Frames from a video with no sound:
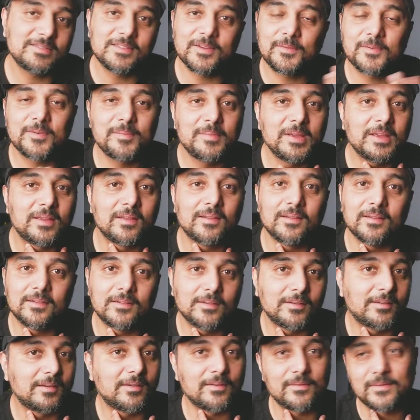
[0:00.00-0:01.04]
They were making a
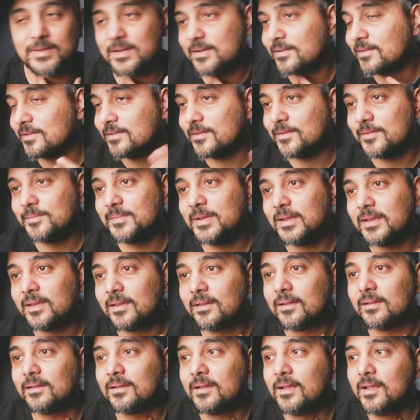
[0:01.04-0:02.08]
good career. They were
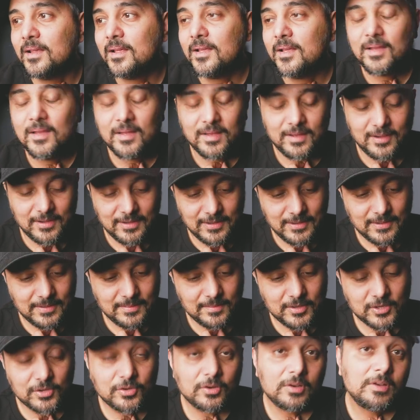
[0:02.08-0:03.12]
making
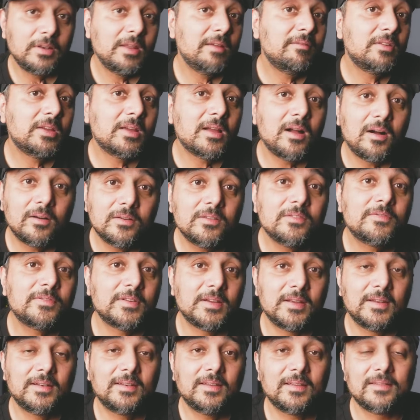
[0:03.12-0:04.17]
uh, a good living out of
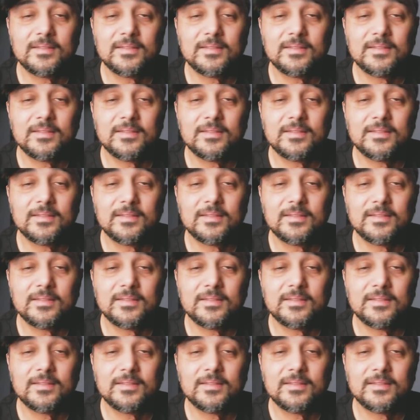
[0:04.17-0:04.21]
it.